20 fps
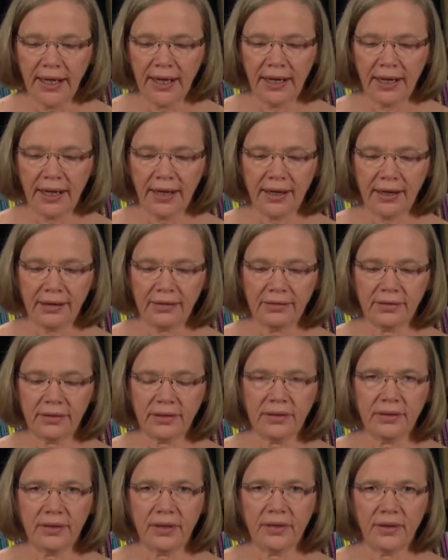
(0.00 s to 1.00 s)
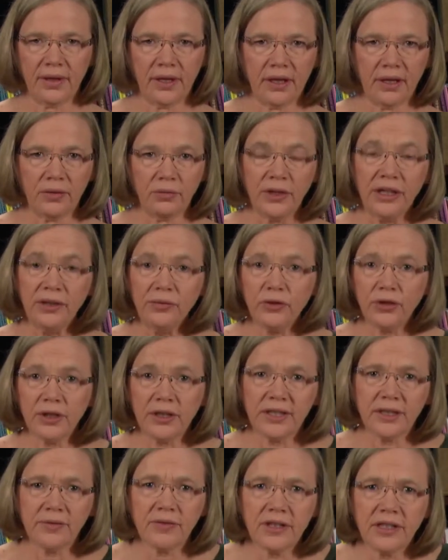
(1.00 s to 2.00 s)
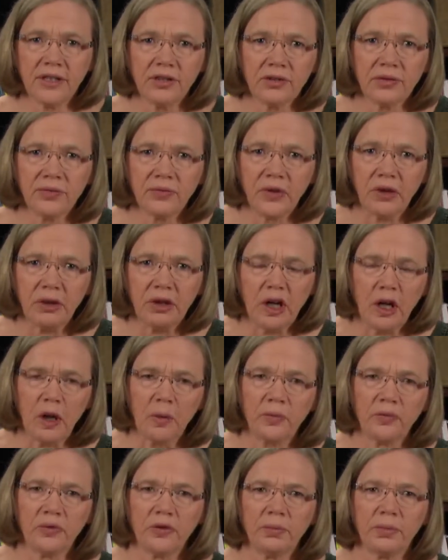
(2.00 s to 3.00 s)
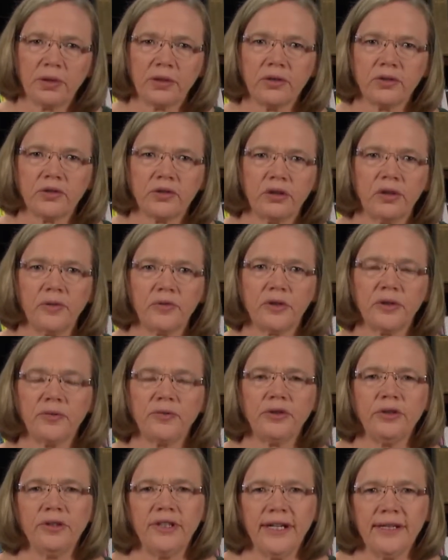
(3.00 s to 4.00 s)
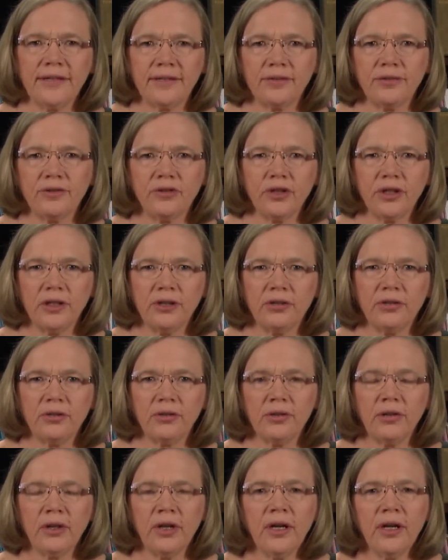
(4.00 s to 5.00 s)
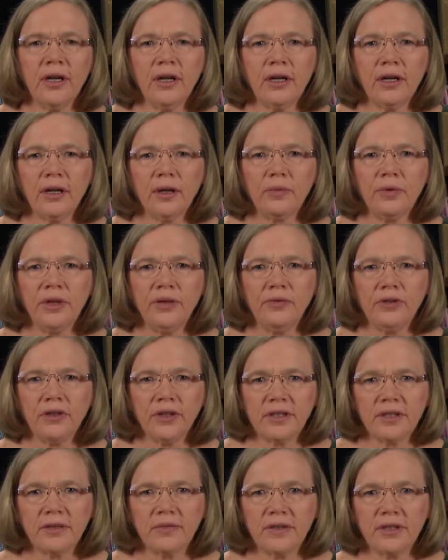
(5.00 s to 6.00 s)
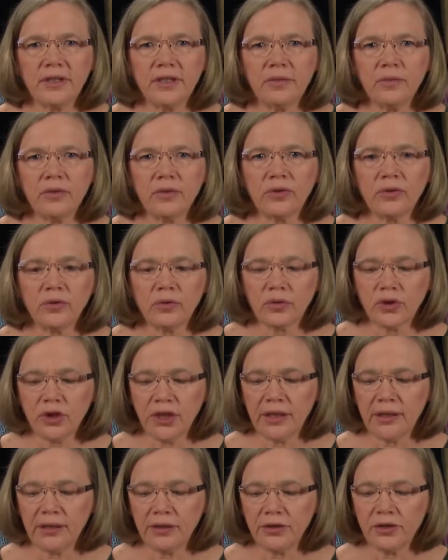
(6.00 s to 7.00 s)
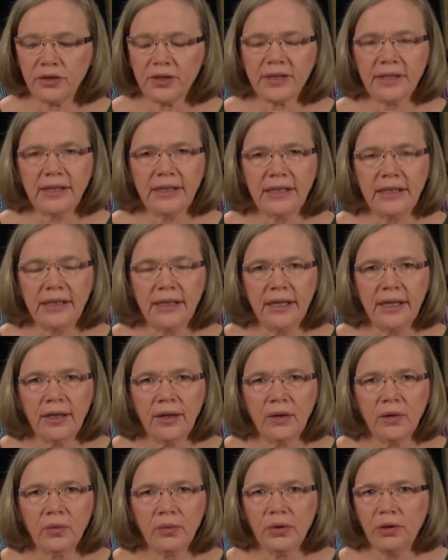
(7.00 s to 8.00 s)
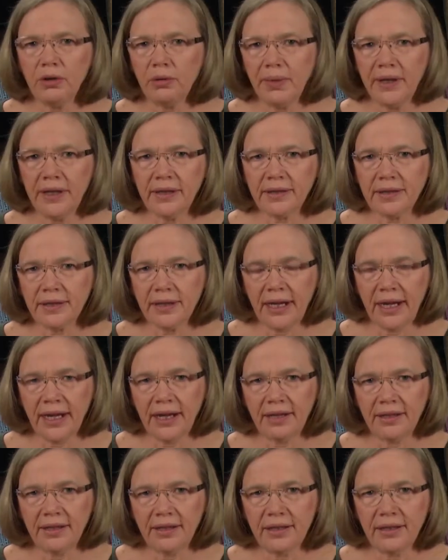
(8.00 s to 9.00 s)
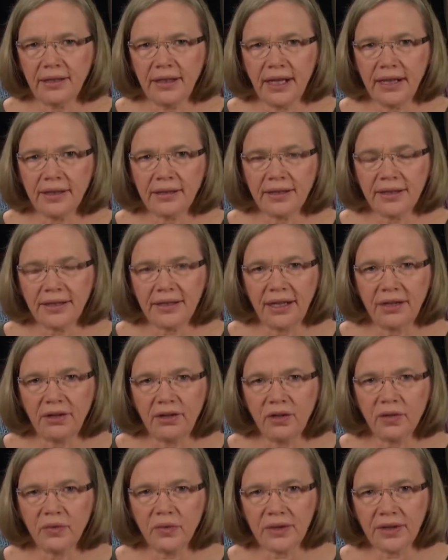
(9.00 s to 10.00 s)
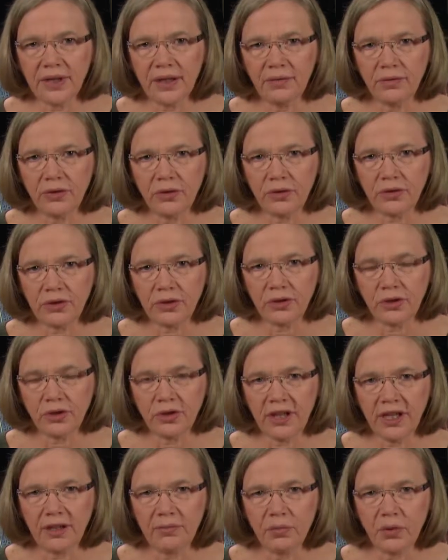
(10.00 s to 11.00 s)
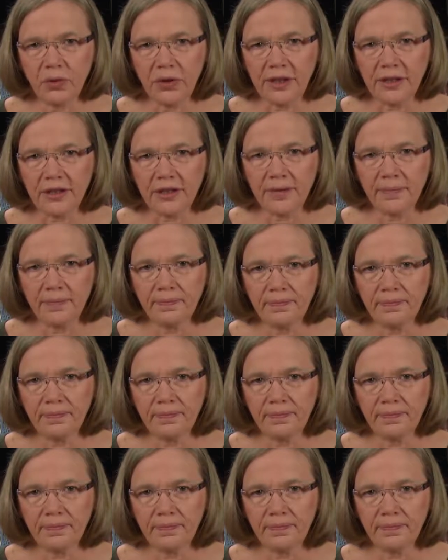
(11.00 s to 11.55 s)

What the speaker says: and review activities are very helpful because after a few lessons you can do a review activity with your child to see whereabouts they're at in their understanding of what they've learned to that point.